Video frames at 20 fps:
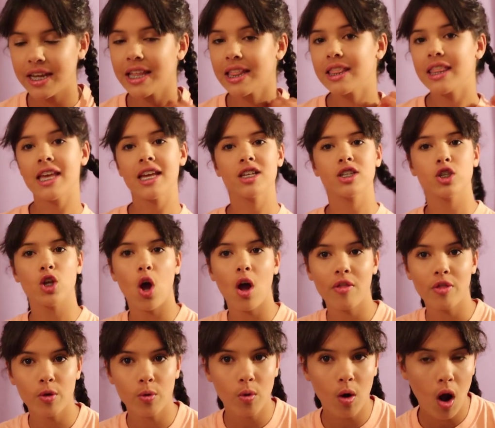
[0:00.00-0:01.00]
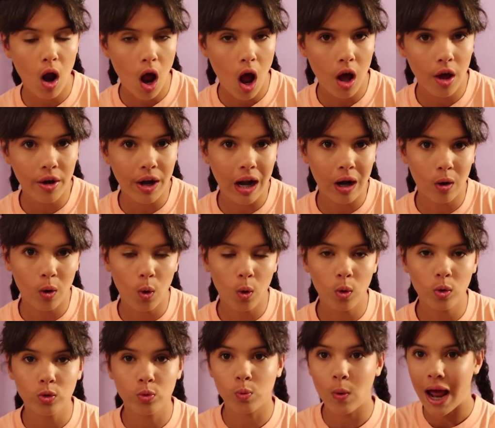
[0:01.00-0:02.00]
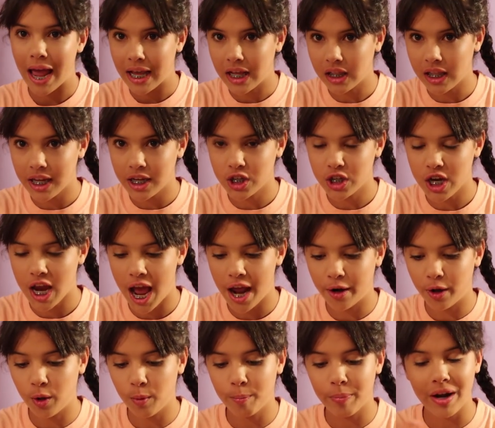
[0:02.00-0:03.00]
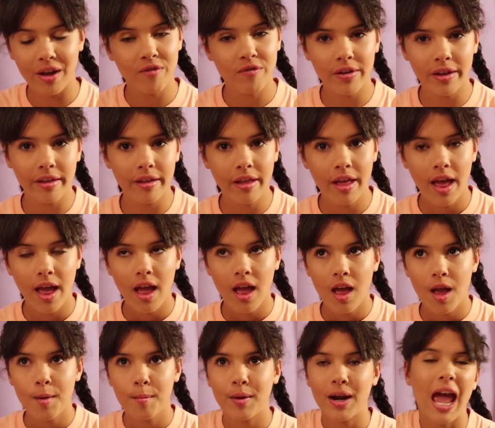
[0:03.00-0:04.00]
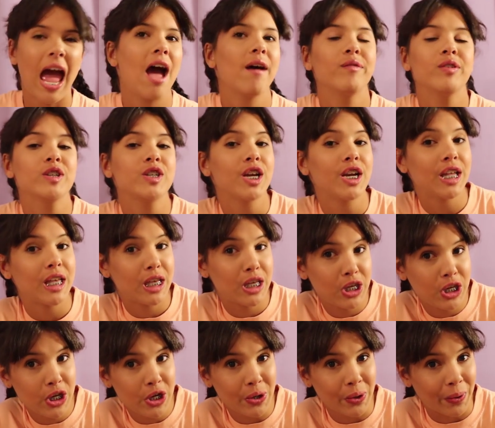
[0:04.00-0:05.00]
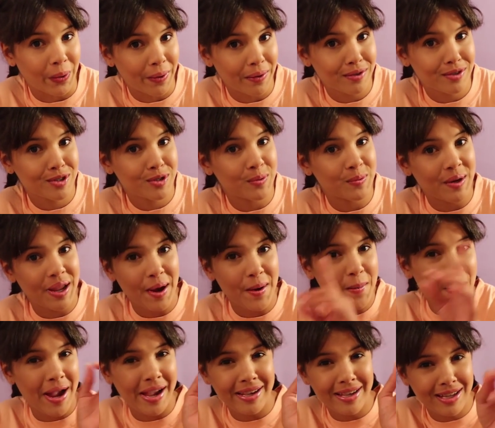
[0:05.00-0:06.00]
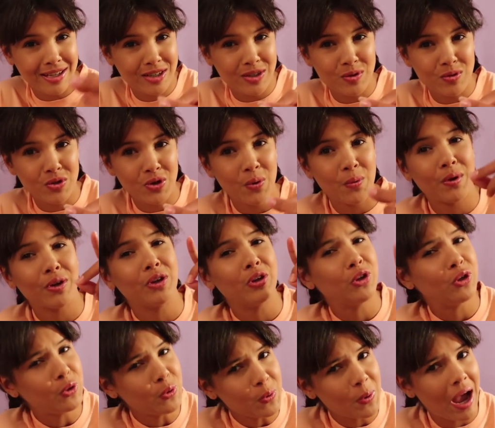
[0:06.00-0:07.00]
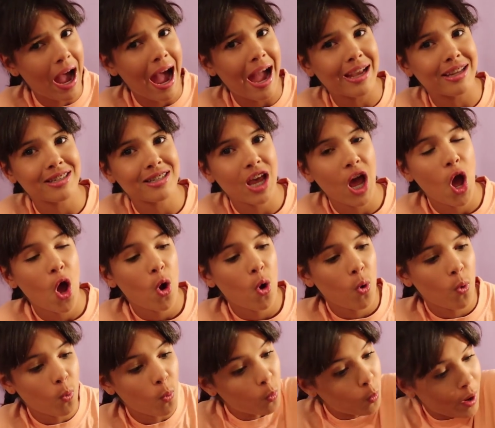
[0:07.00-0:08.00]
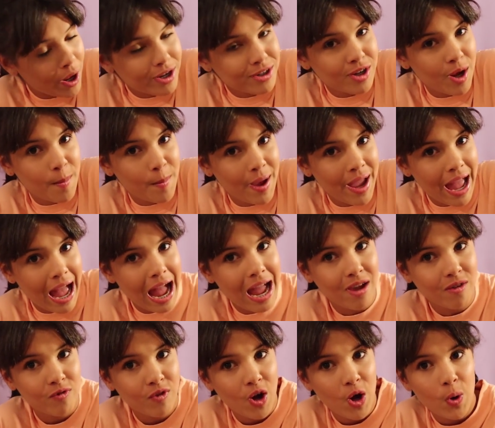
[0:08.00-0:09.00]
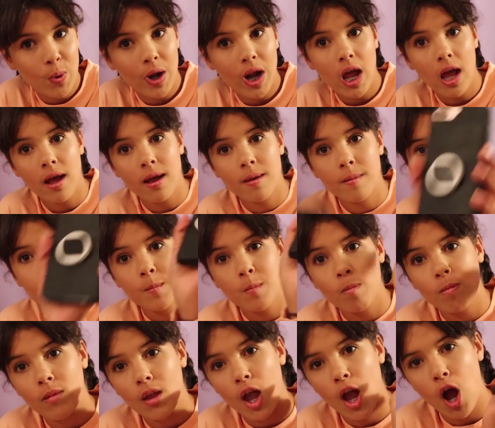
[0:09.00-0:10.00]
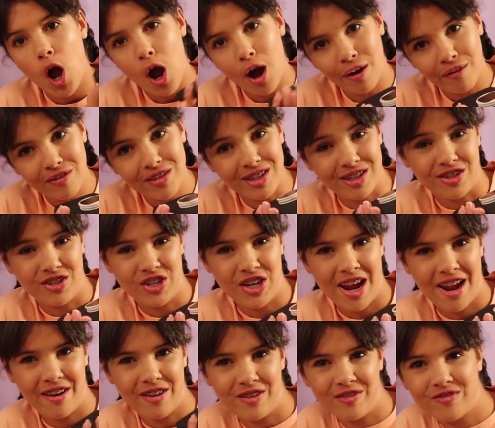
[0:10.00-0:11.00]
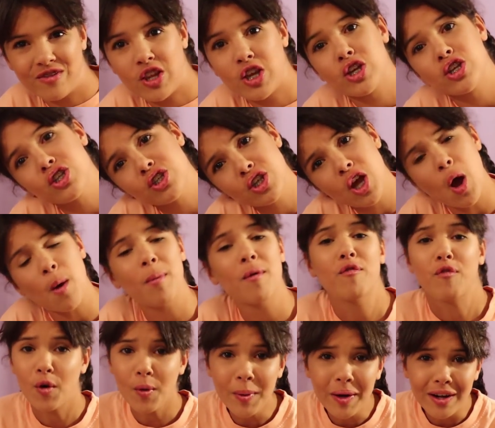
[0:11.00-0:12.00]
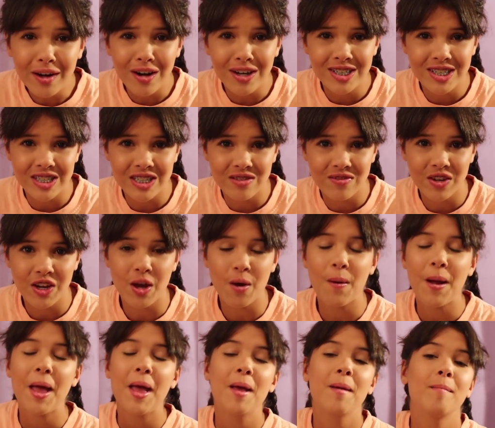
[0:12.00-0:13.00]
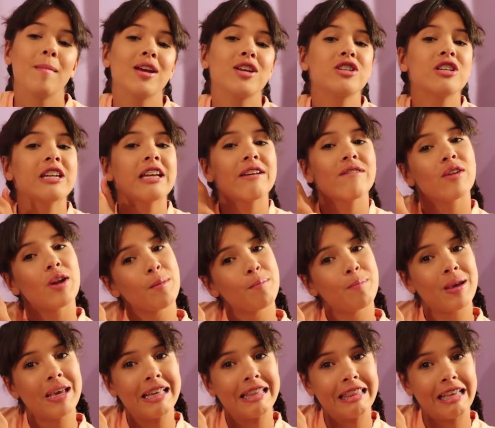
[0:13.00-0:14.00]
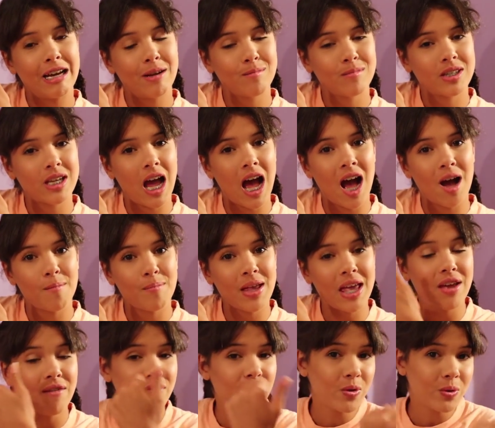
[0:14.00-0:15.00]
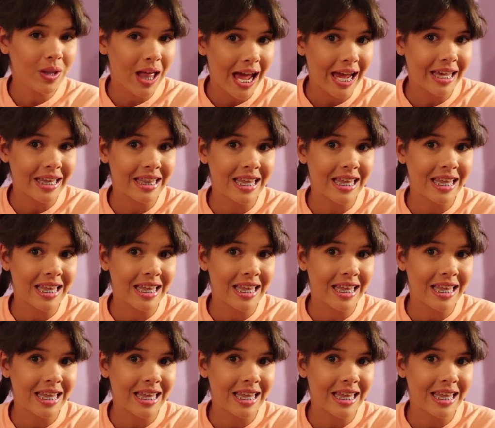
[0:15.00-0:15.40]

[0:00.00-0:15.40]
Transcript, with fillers: did this on the on our old Rye Clay channel, but I feel, but I haven't done it here. So now I get to show you guys what is on my iPhone on this channel. So before we get on to this video, make sure to give it a big thumbs up if you like